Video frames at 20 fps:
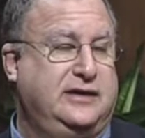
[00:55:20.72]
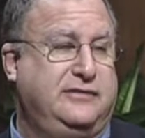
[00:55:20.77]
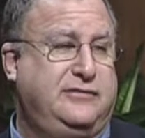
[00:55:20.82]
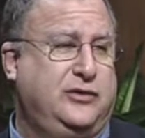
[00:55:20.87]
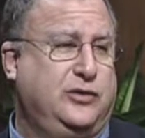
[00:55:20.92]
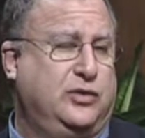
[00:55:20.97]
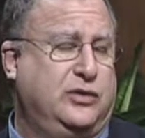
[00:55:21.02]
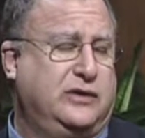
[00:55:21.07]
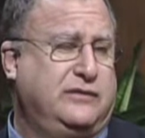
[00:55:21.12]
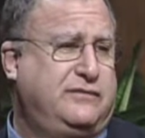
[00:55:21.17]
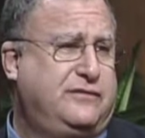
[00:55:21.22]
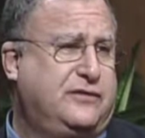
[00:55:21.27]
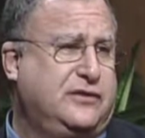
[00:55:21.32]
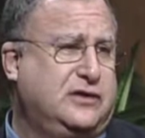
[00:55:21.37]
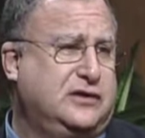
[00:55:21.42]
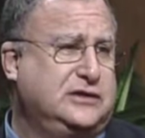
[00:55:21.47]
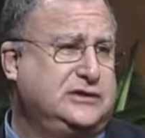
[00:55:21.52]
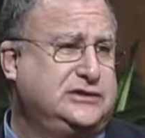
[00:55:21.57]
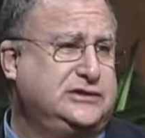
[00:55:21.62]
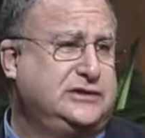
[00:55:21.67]
if you were in
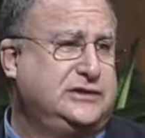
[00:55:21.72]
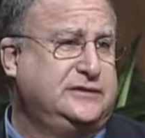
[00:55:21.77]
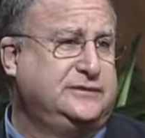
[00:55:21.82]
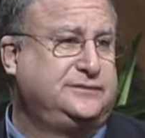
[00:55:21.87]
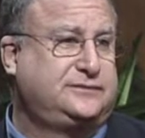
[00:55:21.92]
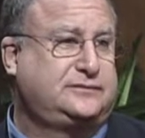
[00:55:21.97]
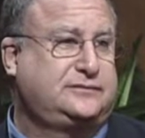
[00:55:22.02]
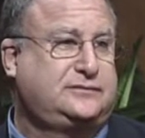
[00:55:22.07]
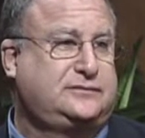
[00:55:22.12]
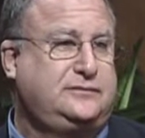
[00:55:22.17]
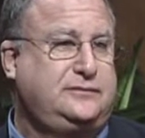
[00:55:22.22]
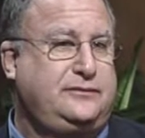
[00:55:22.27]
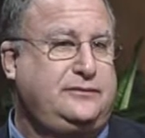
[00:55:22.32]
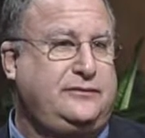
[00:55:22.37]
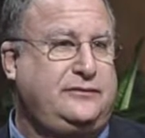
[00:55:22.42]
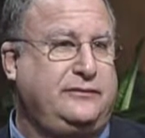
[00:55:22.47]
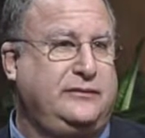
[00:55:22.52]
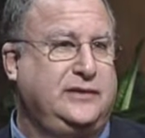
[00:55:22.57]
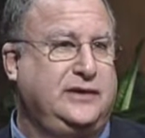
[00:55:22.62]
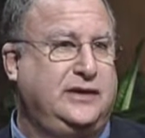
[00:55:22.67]
first,
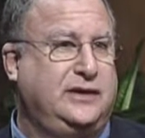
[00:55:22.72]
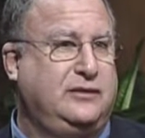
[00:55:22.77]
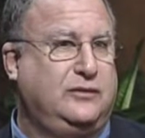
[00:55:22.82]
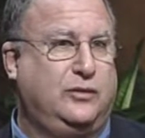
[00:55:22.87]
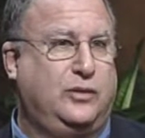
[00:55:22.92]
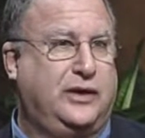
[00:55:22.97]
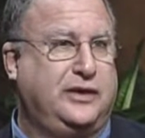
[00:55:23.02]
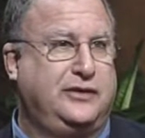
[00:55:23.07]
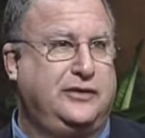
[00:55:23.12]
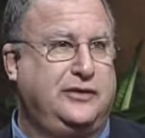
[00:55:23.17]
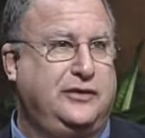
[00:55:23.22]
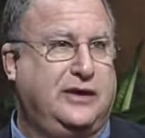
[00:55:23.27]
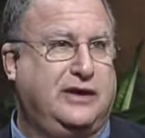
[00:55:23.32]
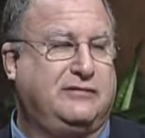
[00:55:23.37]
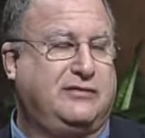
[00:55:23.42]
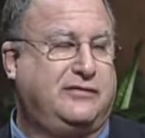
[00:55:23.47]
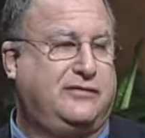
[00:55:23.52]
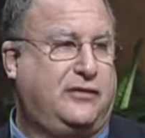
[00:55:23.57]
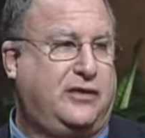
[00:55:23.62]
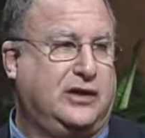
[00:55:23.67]
whether you have
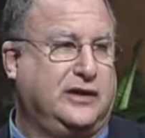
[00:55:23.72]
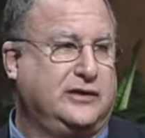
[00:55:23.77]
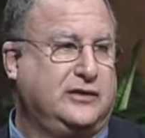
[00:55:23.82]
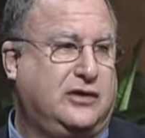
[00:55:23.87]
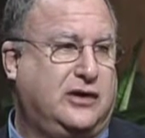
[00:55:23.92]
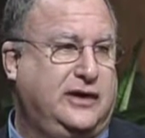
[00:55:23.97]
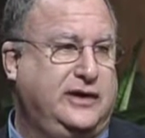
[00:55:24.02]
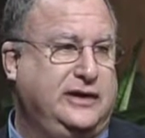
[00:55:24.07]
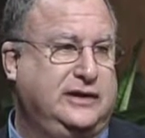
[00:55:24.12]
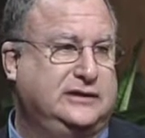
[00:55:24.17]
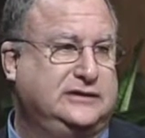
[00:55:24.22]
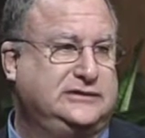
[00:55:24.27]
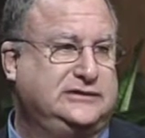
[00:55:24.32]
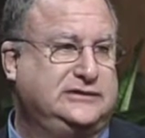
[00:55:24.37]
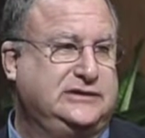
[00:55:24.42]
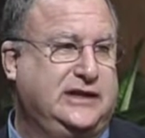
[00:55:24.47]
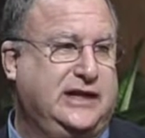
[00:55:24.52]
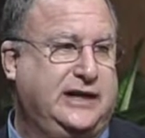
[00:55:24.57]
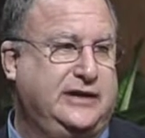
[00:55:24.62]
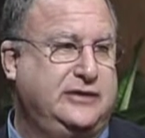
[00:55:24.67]
a falling
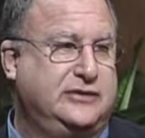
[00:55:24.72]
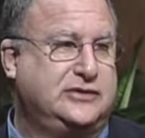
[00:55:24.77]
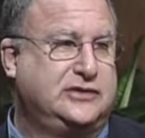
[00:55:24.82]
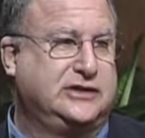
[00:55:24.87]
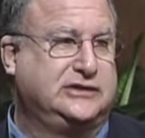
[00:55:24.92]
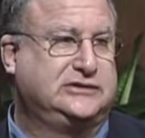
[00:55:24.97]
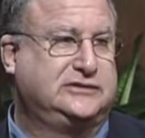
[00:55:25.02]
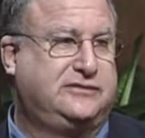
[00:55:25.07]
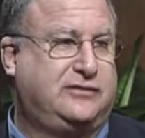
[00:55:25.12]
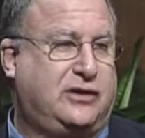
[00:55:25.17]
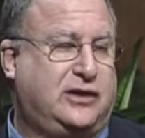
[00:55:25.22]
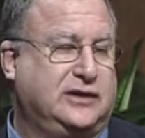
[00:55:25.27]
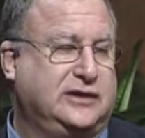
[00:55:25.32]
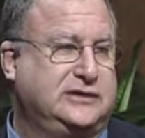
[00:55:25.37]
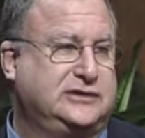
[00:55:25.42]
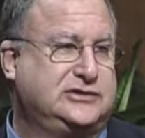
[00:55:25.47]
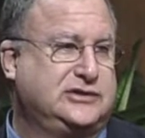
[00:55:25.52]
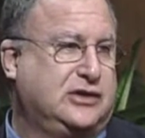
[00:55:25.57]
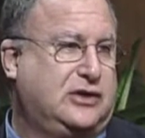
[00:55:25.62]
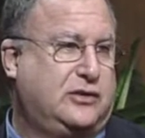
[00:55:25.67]
audience and you're just
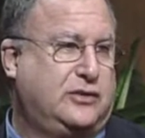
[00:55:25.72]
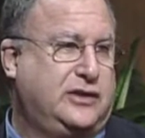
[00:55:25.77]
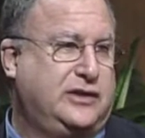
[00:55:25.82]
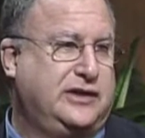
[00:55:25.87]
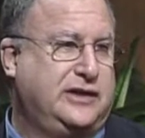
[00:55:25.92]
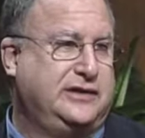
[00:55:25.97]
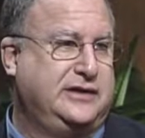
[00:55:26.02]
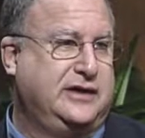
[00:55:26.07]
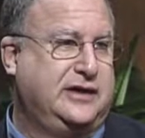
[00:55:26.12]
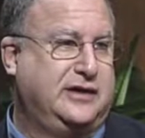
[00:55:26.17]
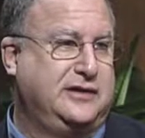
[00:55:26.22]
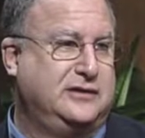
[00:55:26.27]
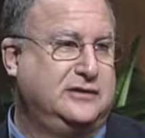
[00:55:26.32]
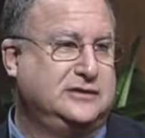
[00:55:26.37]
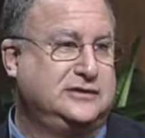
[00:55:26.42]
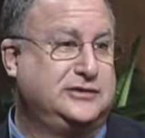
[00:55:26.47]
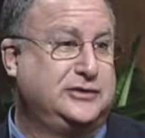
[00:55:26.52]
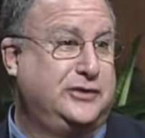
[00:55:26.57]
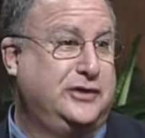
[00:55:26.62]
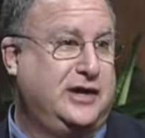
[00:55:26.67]
falling slower than the
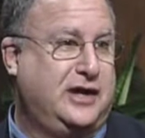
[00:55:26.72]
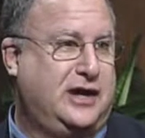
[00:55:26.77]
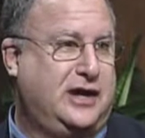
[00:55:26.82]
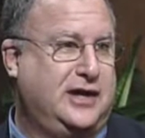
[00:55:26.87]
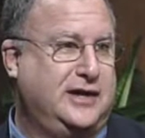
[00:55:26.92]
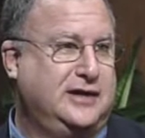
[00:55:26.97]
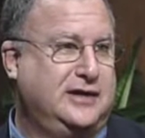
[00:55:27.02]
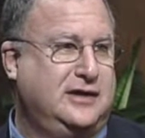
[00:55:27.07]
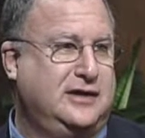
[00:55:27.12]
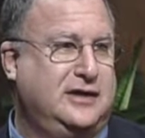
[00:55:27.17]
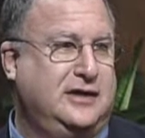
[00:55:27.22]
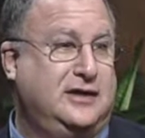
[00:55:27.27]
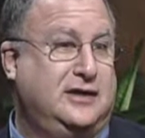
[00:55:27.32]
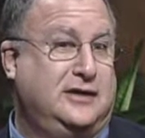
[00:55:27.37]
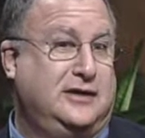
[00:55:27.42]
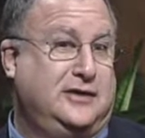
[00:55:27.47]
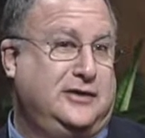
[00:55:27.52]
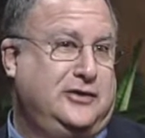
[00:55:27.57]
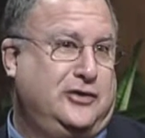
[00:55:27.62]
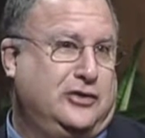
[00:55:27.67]
others or not,
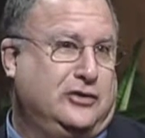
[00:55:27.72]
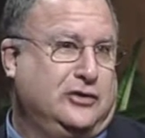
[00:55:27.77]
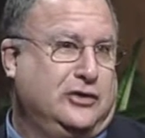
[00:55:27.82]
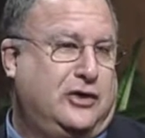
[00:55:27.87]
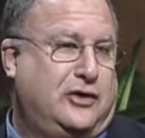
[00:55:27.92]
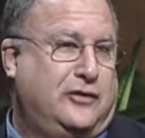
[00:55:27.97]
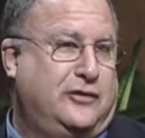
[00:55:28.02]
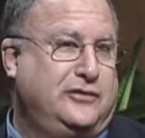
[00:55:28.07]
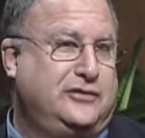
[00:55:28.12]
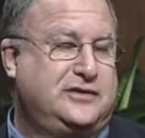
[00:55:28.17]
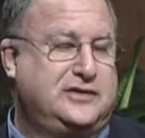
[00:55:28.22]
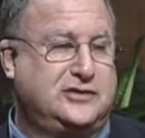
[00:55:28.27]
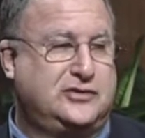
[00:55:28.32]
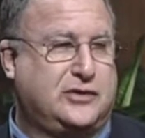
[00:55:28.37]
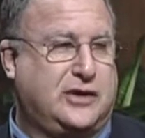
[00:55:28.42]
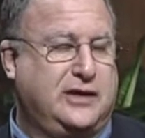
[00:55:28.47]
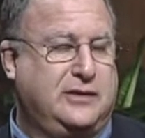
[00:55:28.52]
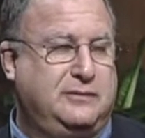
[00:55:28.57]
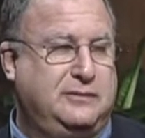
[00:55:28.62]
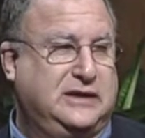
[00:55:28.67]
you're loath to
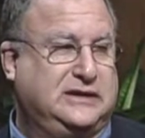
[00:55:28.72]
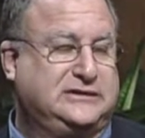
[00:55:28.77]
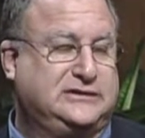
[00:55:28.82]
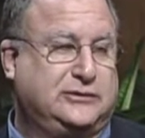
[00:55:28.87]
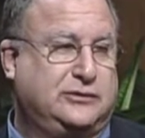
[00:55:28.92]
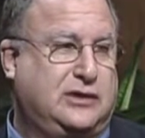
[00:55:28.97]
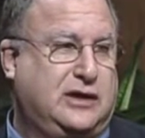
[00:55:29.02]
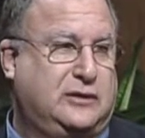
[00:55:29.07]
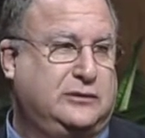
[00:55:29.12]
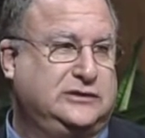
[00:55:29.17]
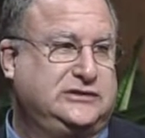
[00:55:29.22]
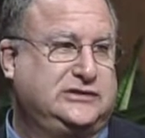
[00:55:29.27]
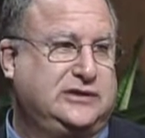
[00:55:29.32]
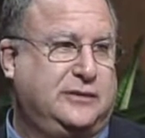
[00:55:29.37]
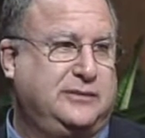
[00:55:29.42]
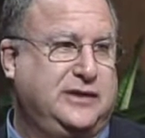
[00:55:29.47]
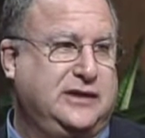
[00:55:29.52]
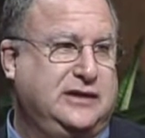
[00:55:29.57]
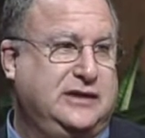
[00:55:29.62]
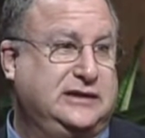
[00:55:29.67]
try to mess around with
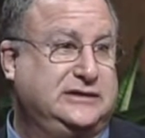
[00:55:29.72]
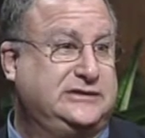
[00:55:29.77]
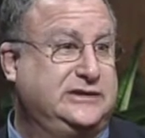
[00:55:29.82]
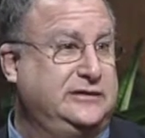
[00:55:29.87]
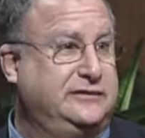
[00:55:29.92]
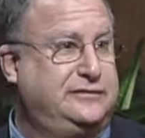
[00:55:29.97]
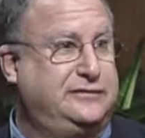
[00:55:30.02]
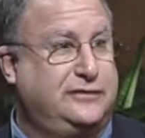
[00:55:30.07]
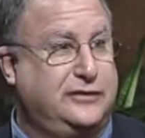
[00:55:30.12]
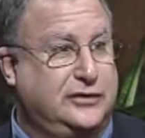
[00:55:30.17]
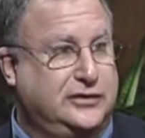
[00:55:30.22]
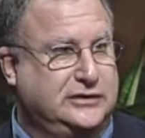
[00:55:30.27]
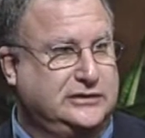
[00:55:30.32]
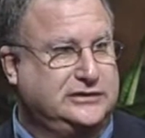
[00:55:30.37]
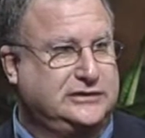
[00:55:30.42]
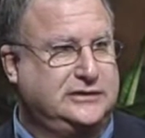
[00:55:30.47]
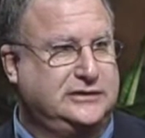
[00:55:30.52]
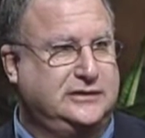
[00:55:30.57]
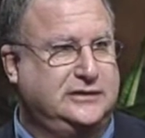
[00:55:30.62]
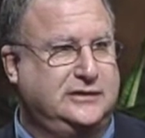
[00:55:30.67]
something that's in
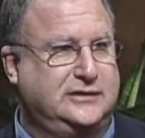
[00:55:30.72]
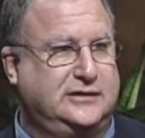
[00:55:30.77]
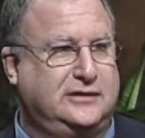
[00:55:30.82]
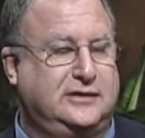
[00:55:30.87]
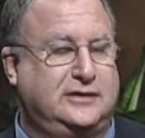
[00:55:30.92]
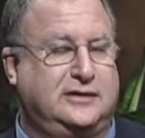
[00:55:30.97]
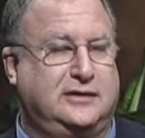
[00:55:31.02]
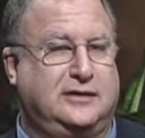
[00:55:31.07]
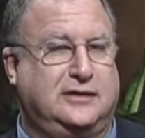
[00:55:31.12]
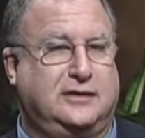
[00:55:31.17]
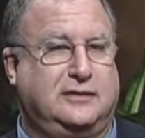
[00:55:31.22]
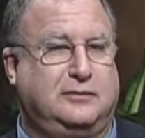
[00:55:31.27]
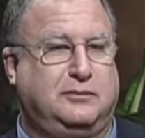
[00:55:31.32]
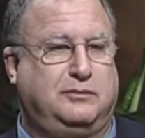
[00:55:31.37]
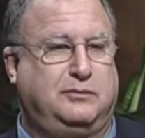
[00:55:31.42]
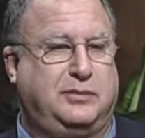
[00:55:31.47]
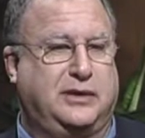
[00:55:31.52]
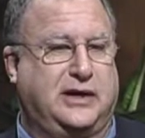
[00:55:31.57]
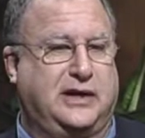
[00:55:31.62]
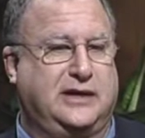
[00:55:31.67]
first.
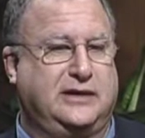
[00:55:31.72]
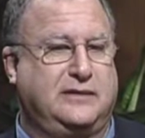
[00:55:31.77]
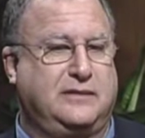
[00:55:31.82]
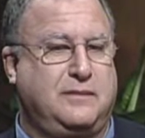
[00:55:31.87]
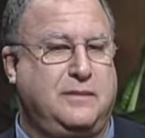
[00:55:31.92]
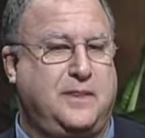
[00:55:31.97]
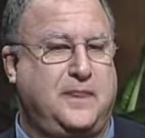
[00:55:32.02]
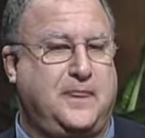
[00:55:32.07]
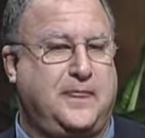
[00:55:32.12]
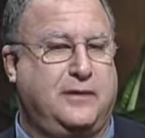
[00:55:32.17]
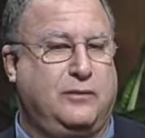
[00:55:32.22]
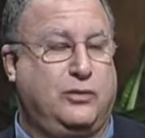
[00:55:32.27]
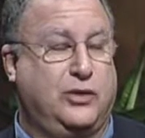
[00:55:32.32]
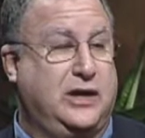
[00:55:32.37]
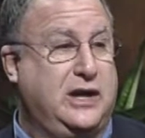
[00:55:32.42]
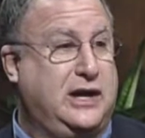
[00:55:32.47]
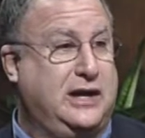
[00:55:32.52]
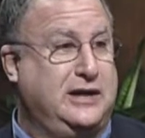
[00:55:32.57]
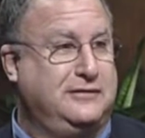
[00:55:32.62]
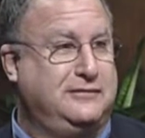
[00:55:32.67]
But we're
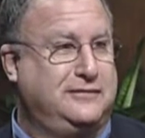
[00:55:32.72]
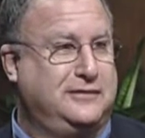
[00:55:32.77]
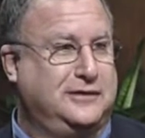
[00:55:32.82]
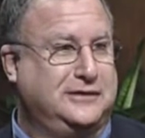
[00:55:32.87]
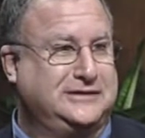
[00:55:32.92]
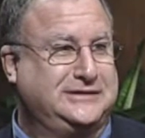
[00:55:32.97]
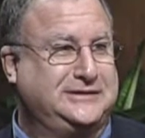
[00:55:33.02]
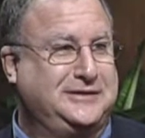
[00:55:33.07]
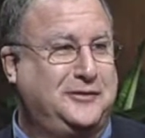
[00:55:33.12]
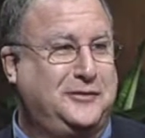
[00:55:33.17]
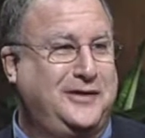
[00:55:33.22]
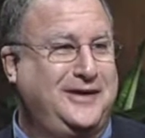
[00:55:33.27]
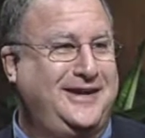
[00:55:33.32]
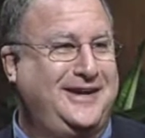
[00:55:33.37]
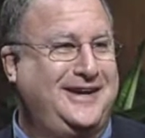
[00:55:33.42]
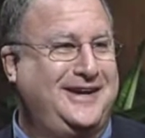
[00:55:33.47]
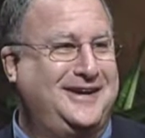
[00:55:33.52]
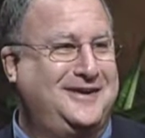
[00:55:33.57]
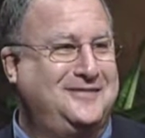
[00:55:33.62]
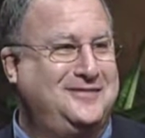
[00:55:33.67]
not in first, so we
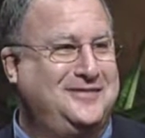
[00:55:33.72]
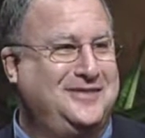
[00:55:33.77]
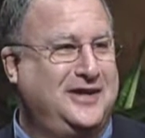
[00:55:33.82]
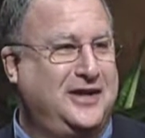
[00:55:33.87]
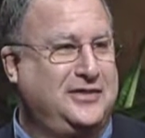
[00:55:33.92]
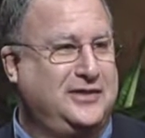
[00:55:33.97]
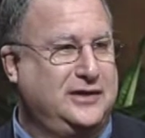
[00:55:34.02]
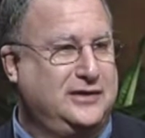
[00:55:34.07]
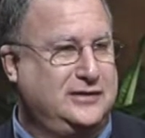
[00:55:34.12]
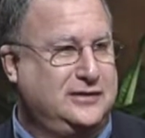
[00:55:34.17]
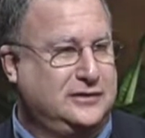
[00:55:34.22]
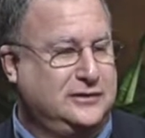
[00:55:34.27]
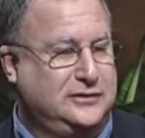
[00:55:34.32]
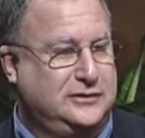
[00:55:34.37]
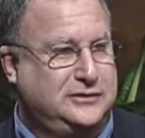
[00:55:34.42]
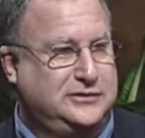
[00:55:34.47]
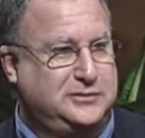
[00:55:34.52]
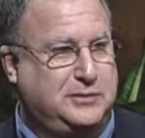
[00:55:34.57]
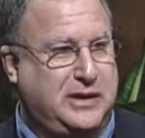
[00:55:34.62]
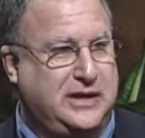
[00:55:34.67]
have nothing to
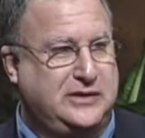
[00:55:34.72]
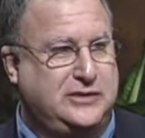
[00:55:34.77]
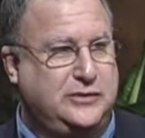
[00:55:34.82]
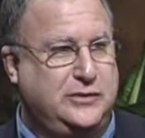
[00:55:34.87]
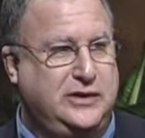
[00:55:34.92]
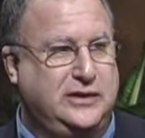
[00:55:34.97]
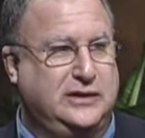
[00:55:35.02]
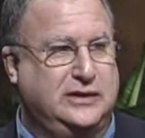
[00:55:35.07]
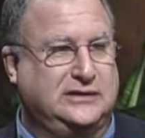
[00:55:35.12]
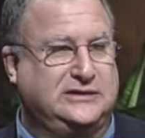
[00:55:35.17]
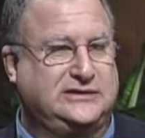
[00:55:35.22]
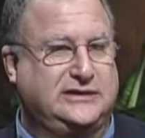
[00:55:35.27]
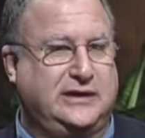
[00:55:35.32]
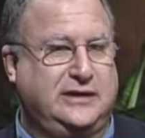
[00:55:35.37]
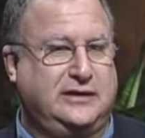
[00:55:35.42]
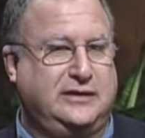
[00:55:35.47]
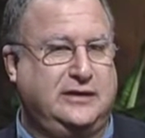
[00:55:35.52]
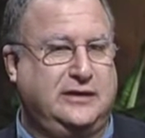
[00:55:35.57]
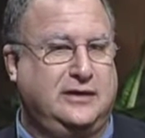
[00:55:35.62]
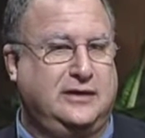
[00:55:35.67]
lose by doing this,
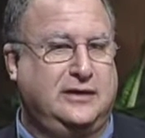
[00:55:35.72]
and